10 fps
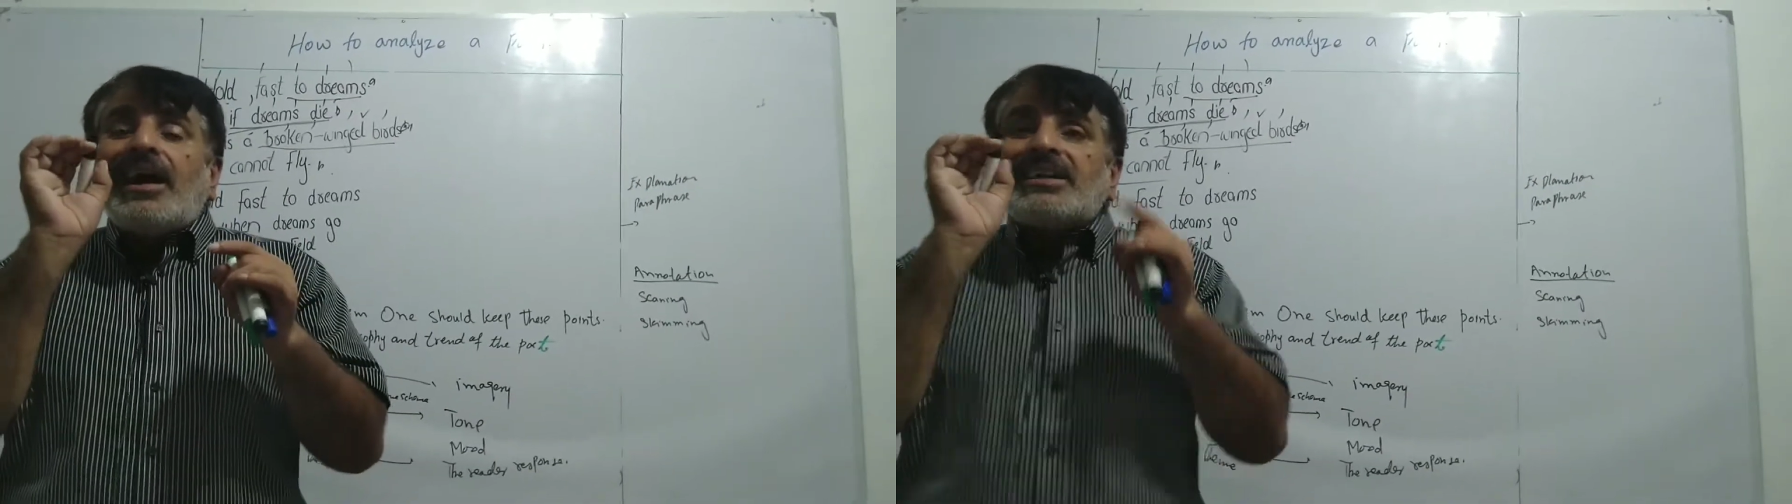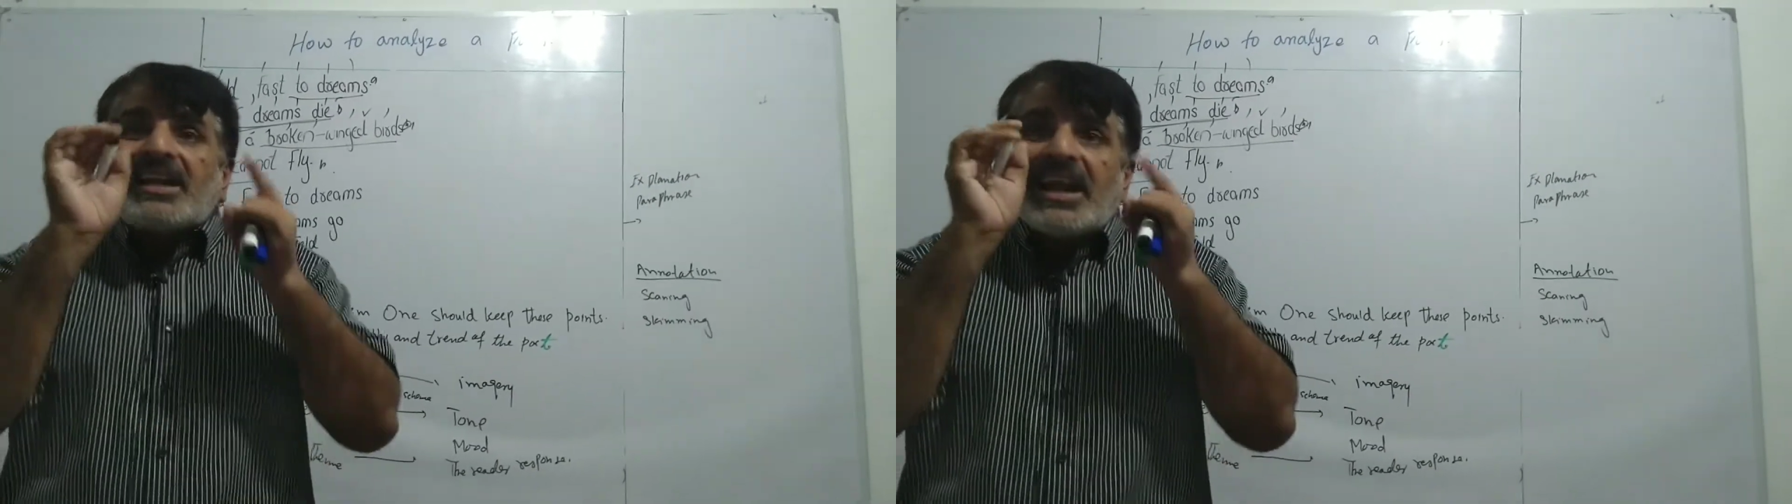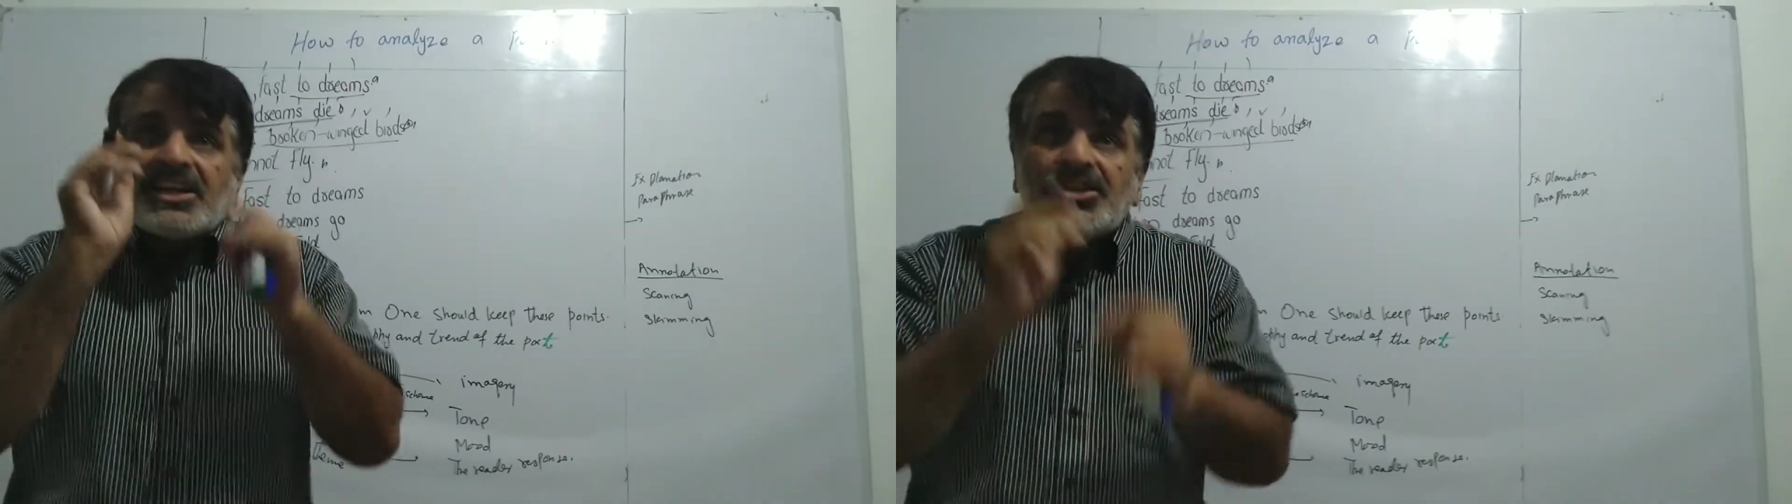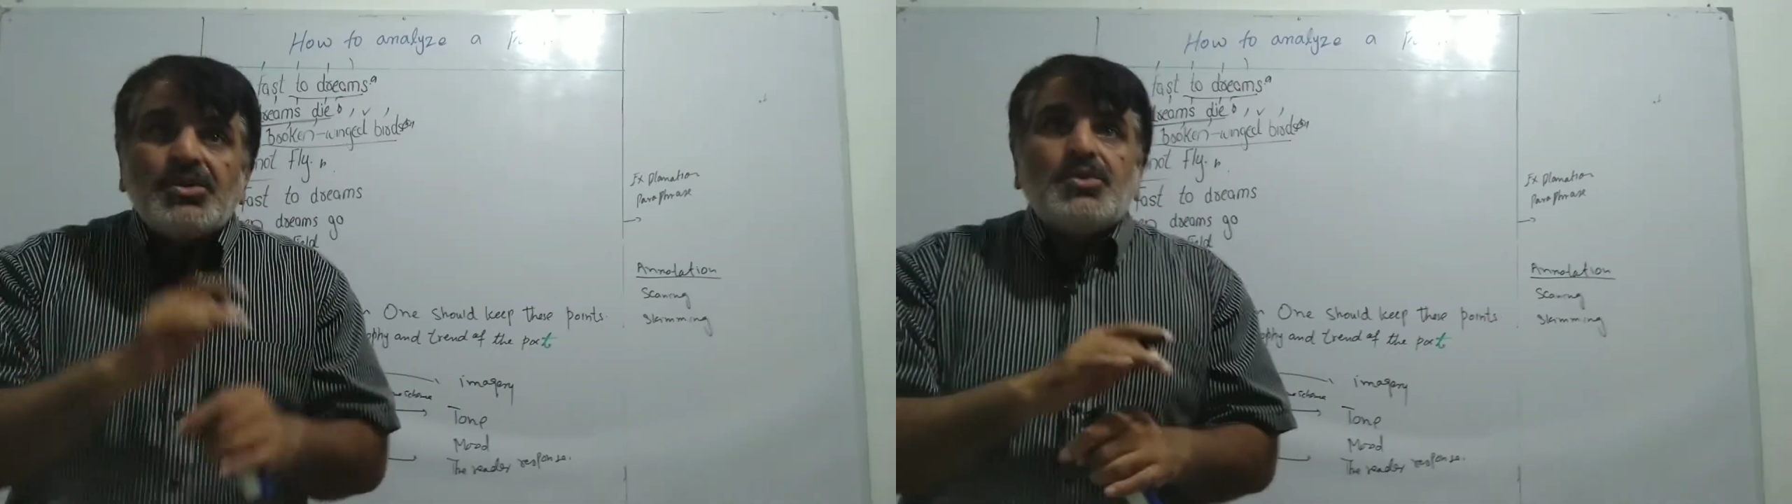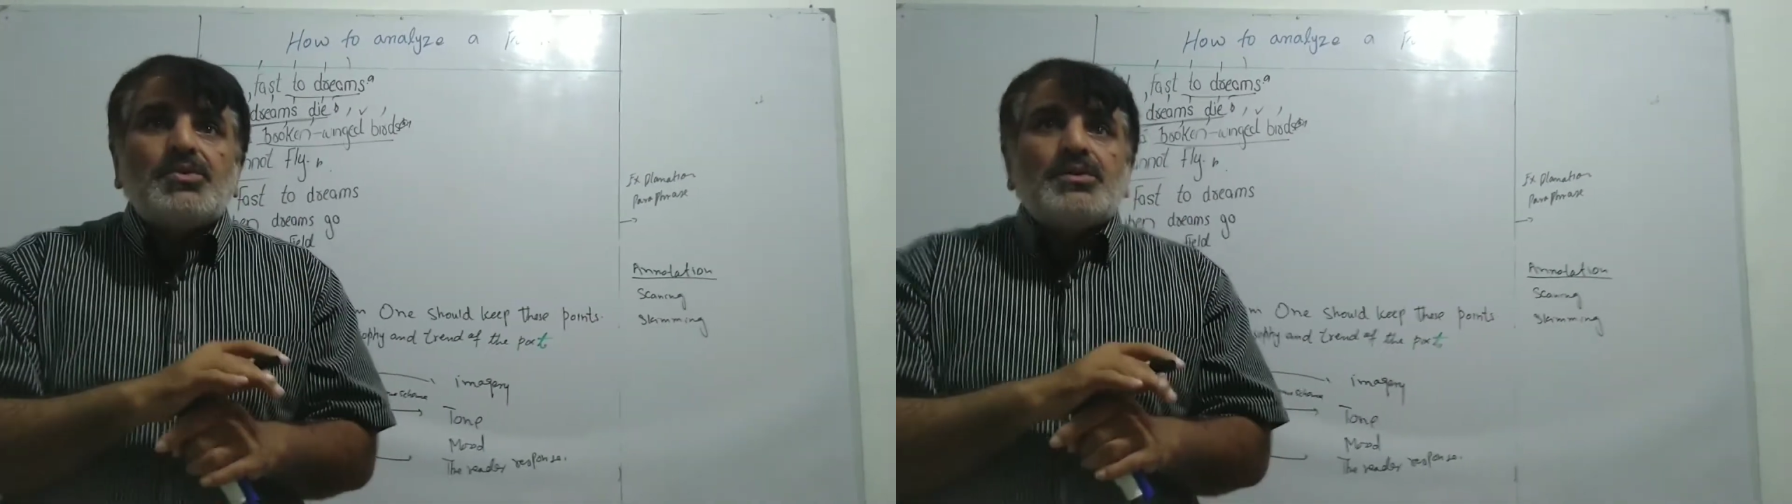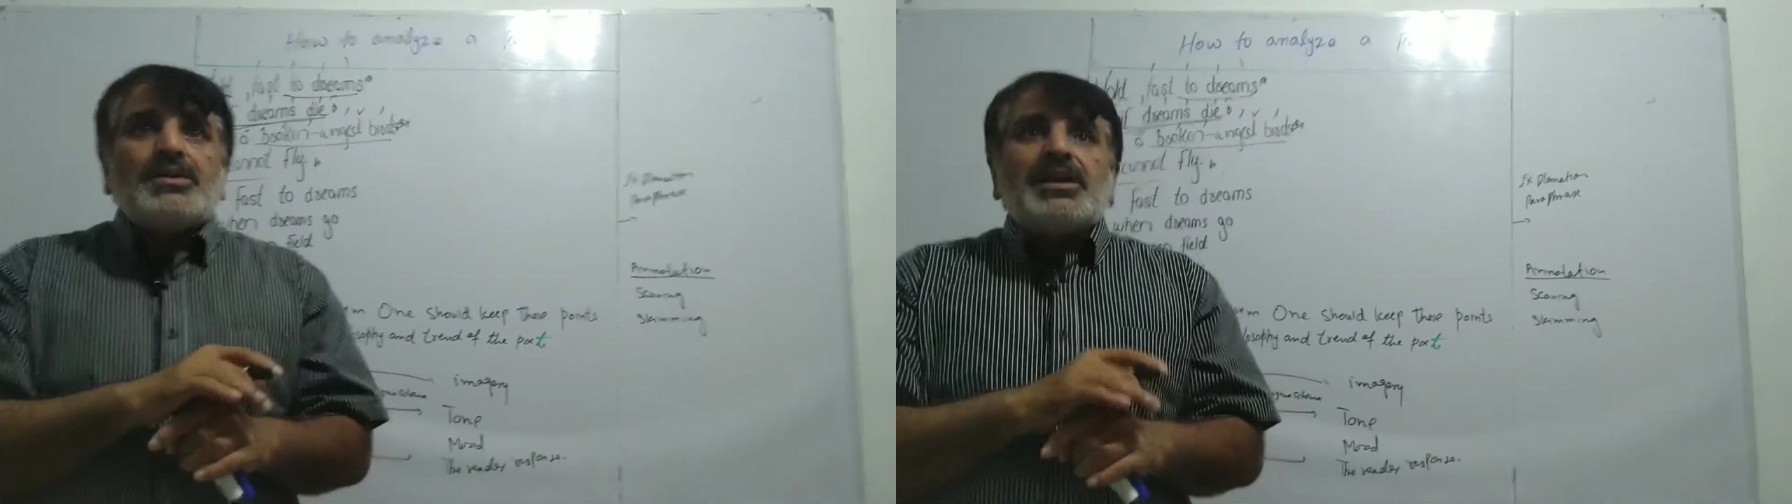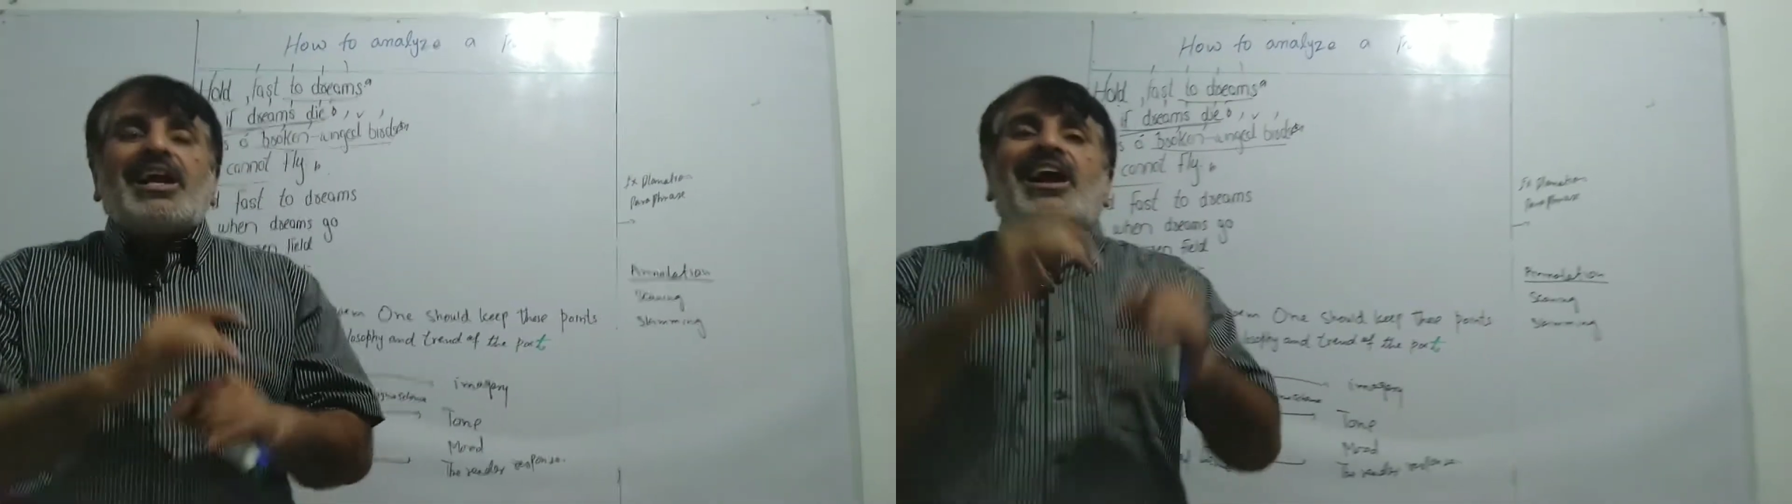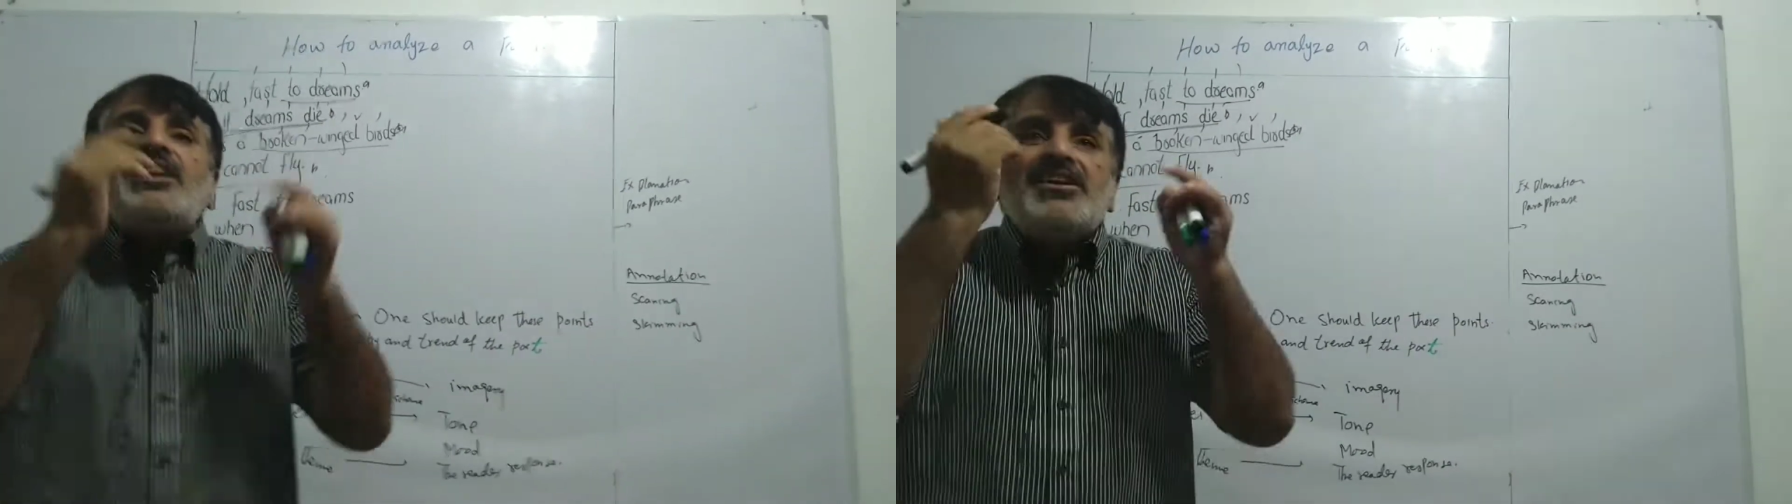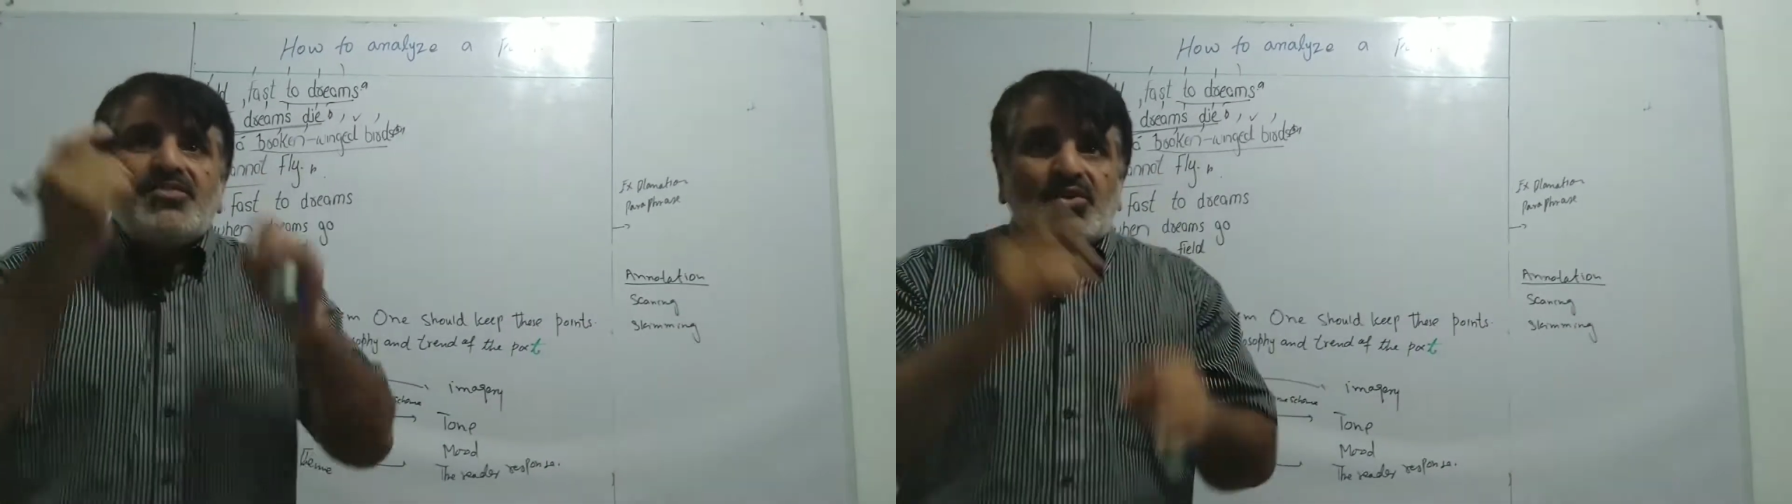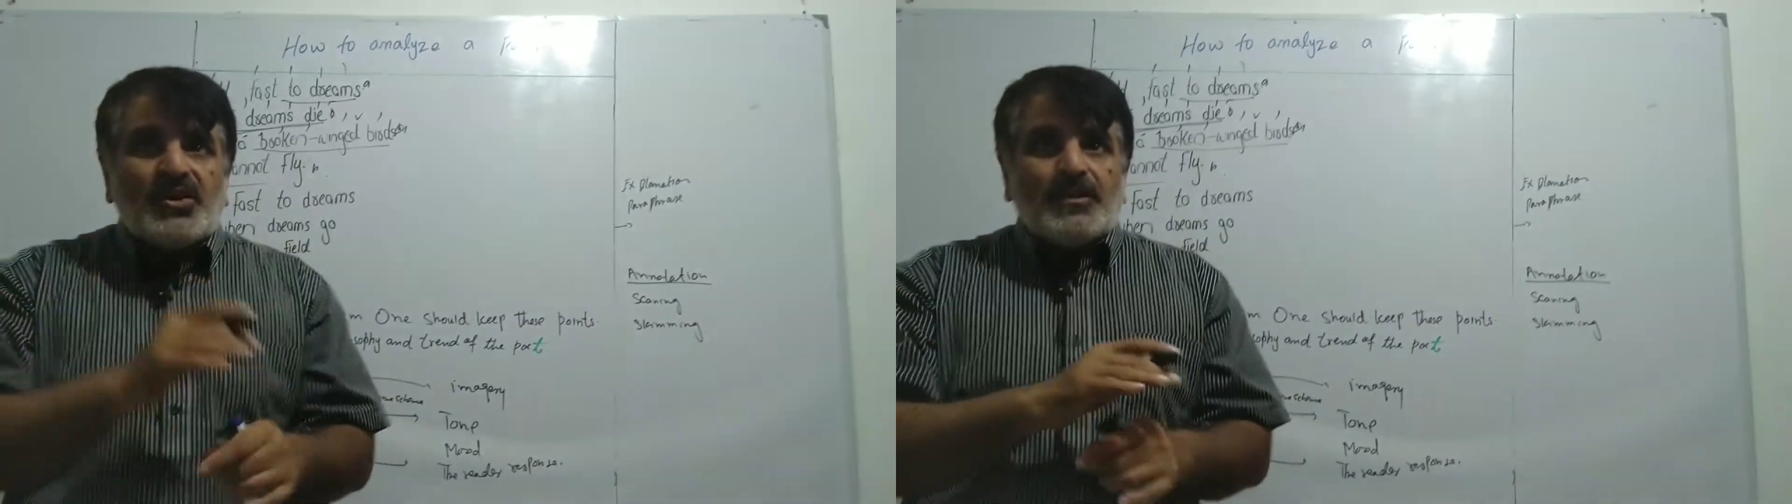attractive,
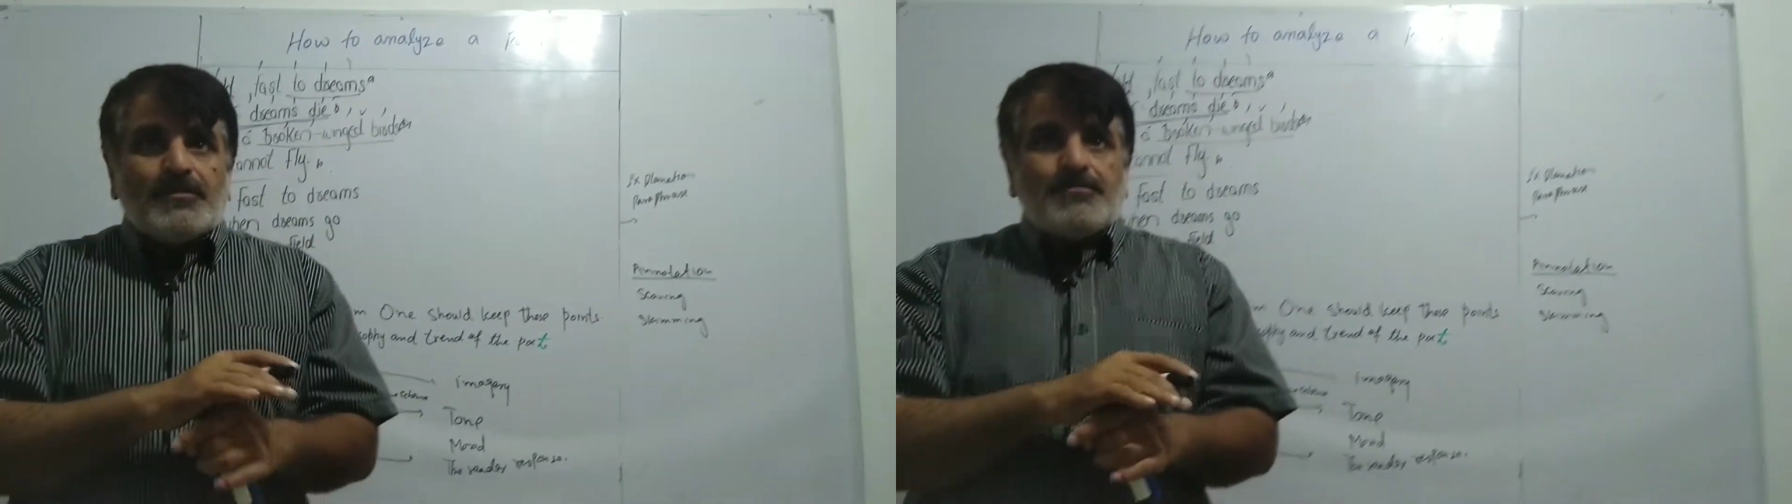colorful.